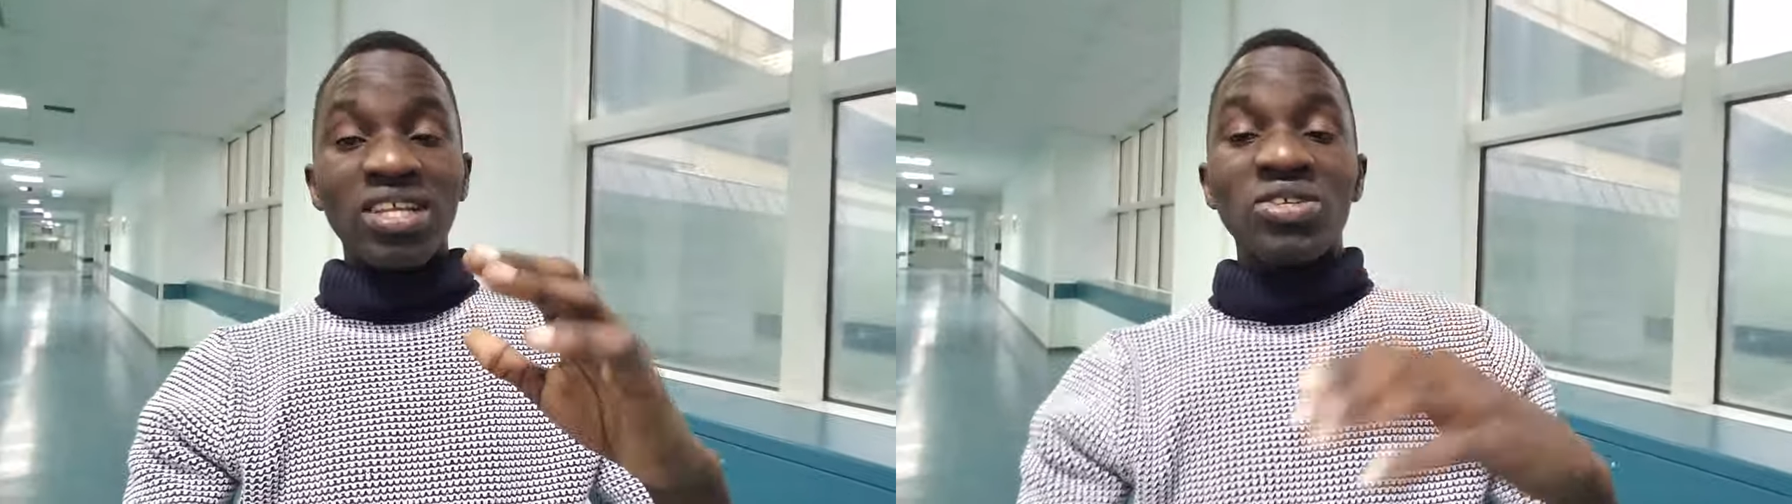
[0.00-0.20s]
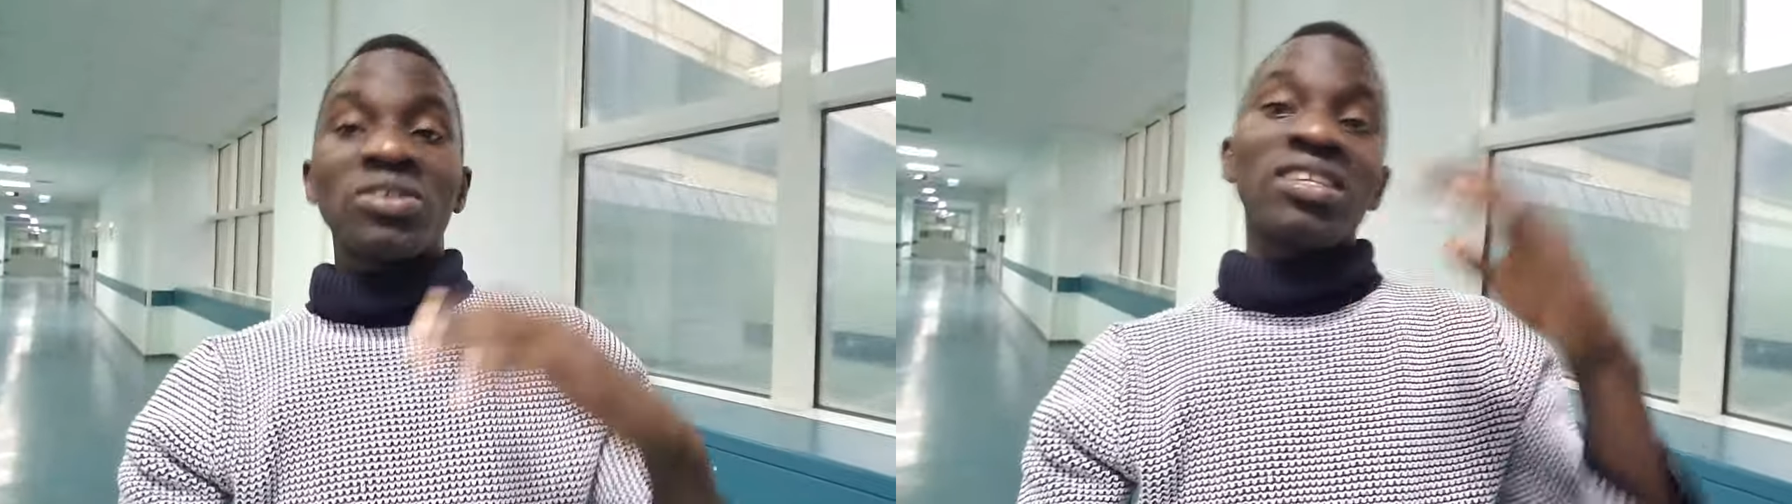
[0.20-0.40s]

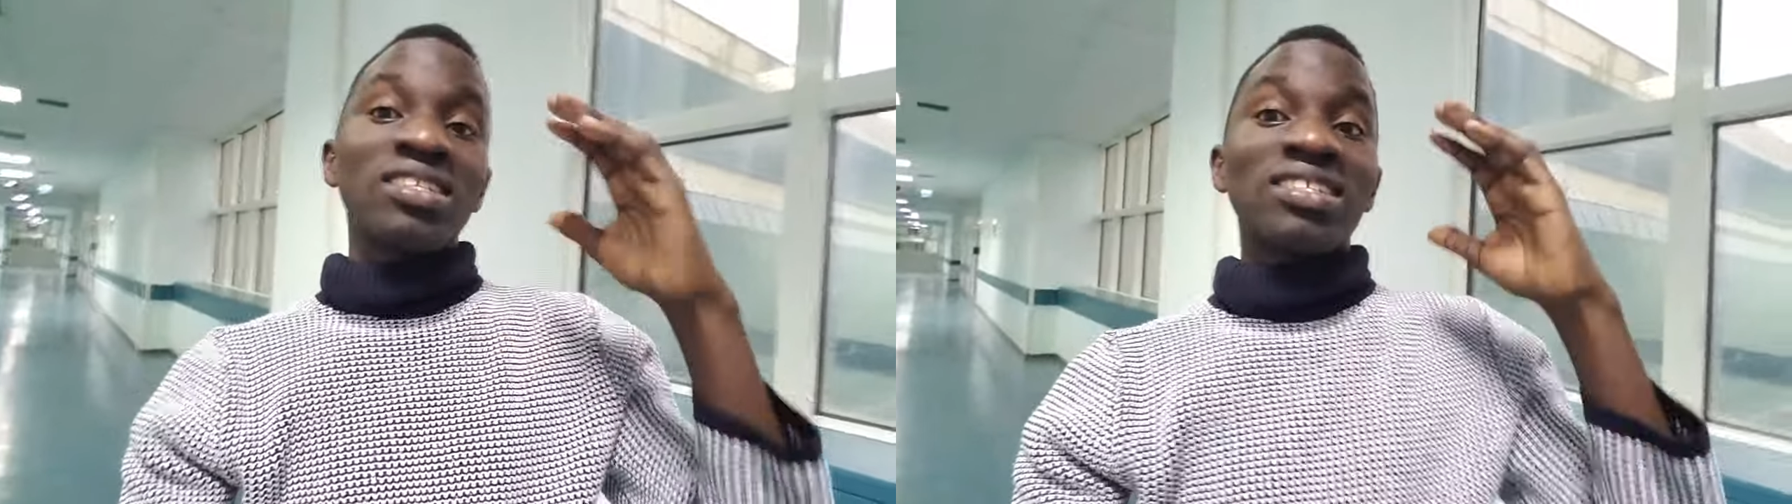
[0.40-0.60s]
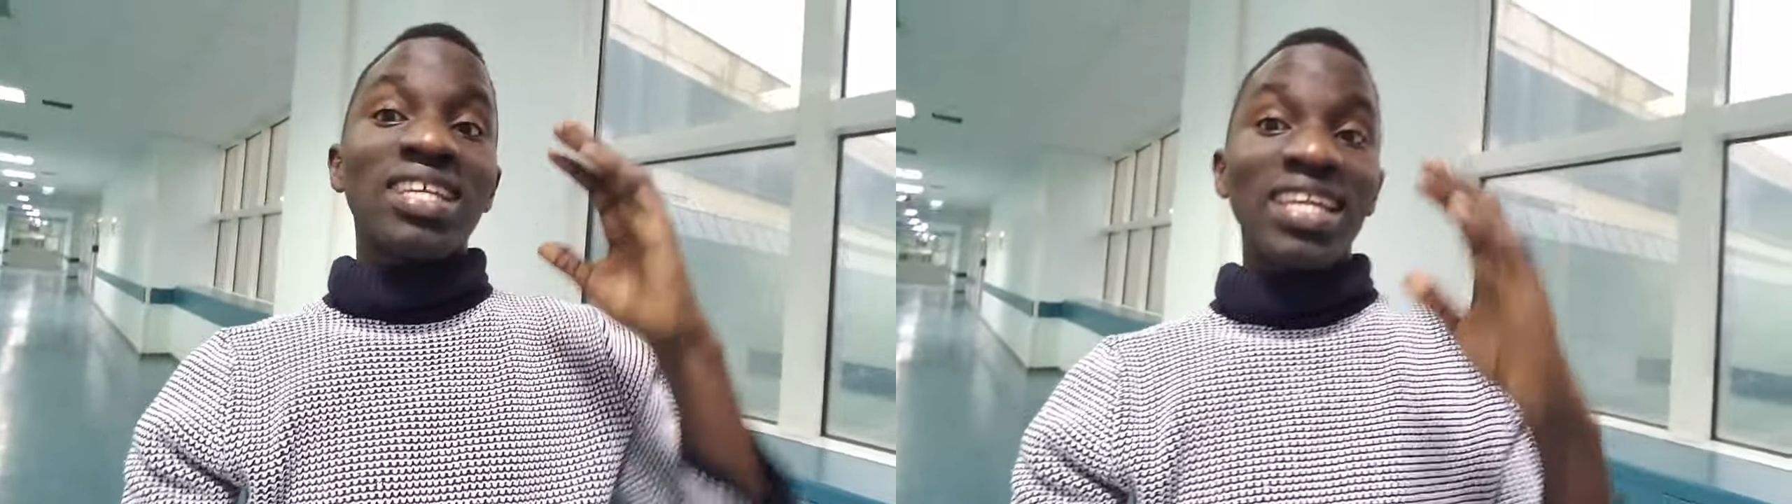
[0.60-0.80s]
during
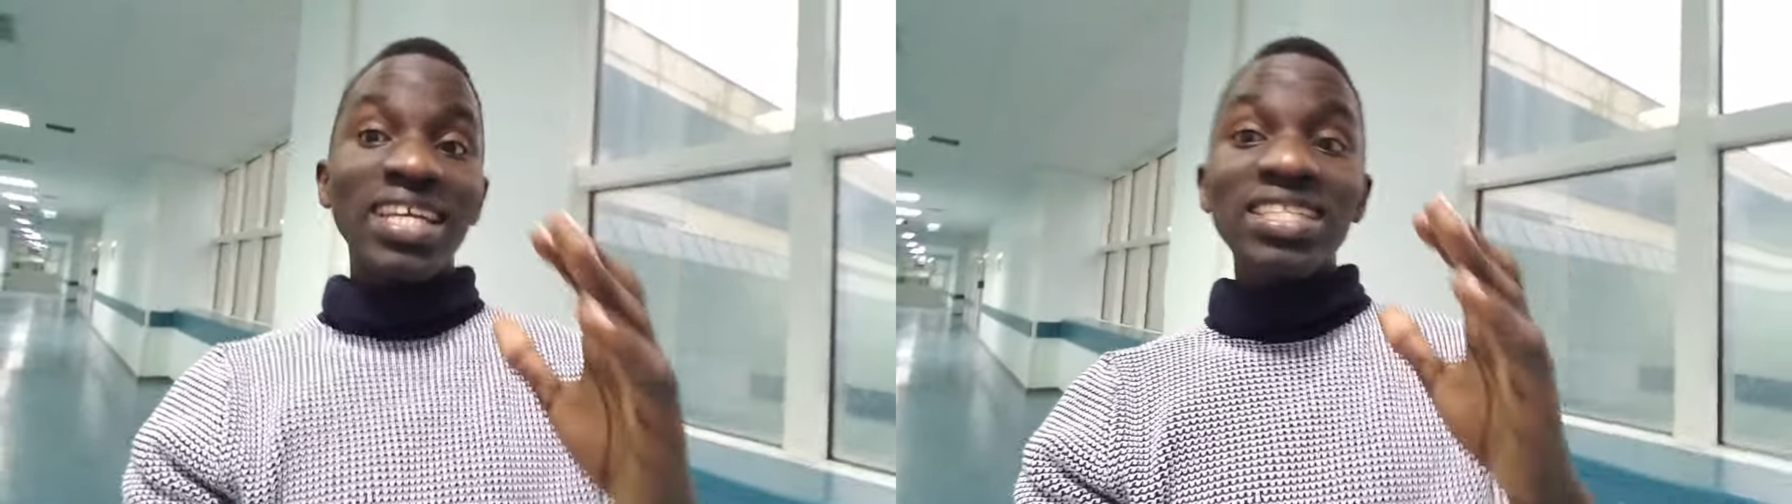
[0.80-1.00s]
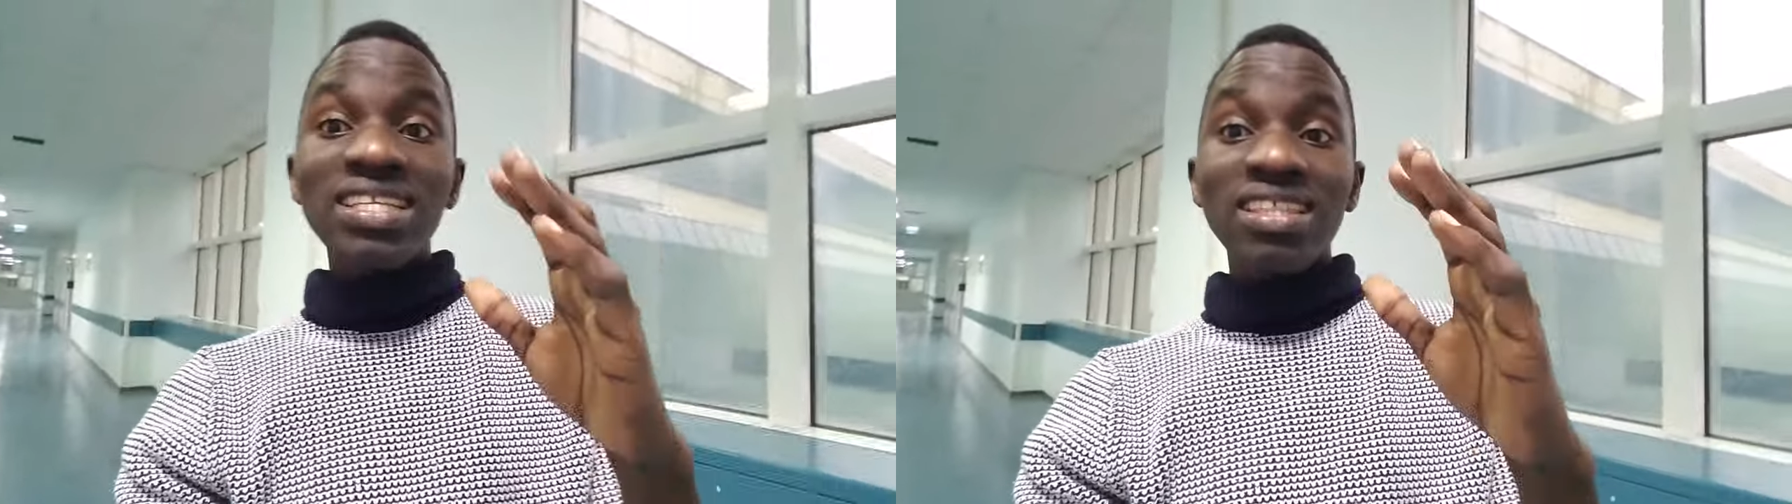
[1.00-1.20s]

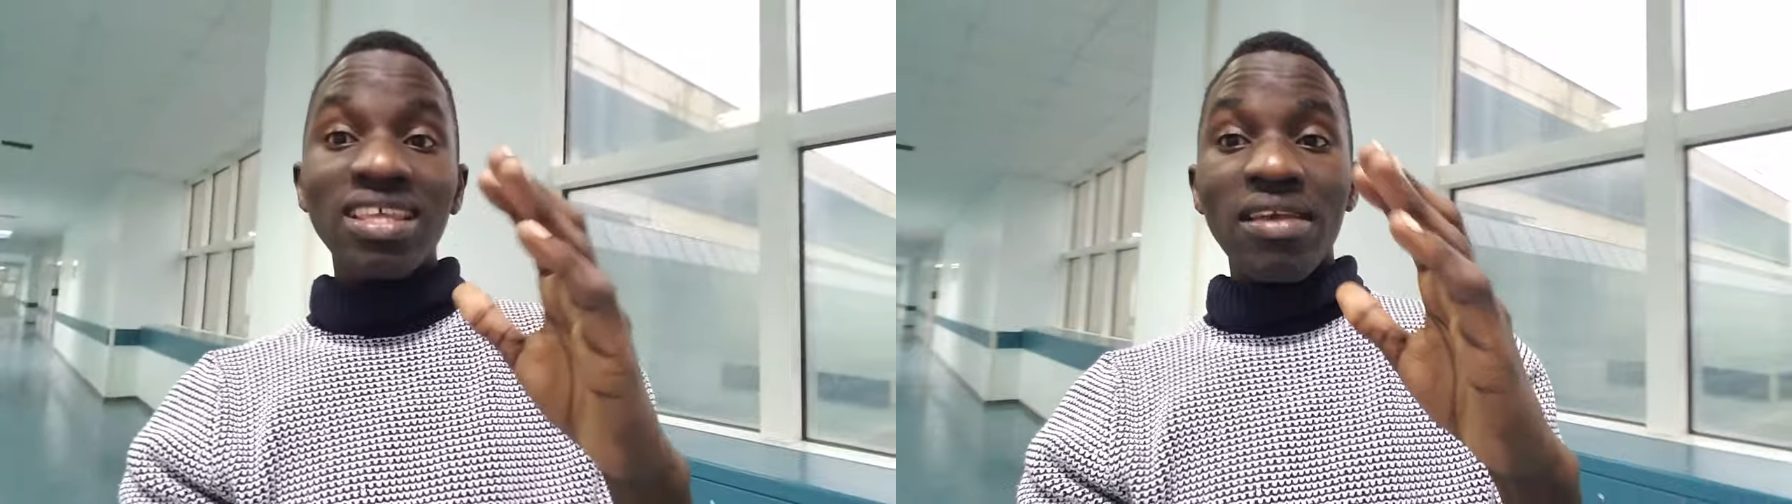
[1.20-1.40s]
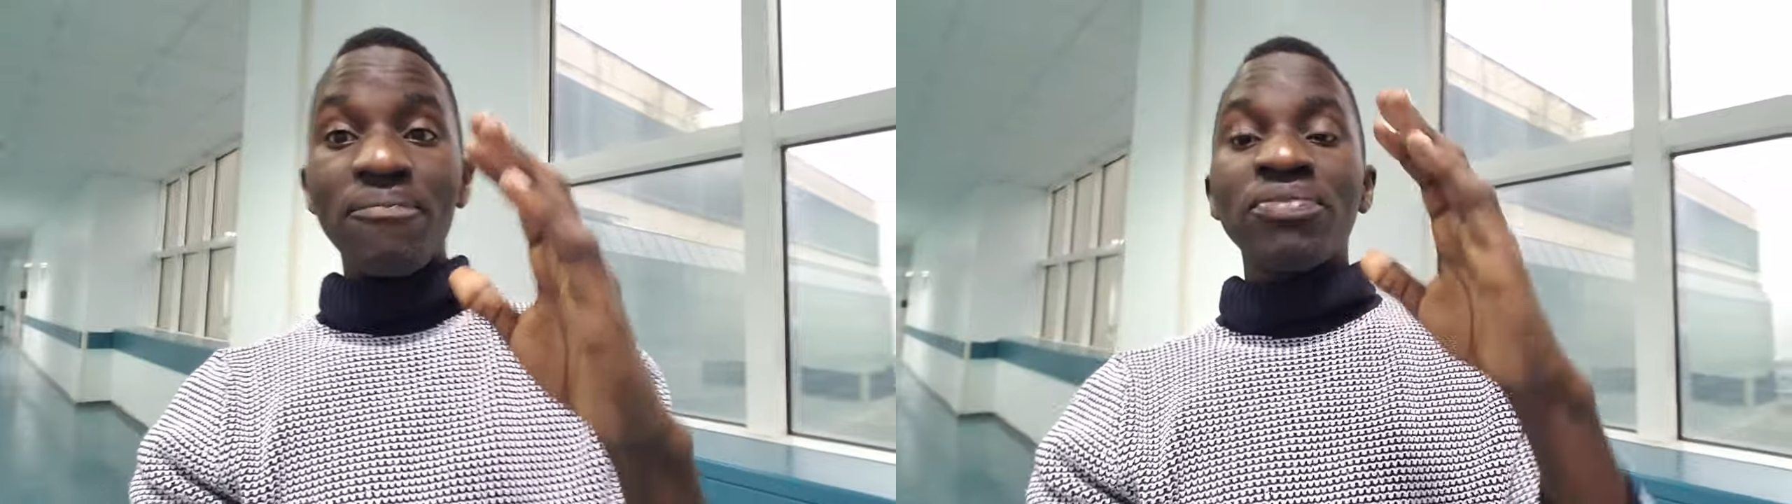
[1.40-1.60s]
selecting the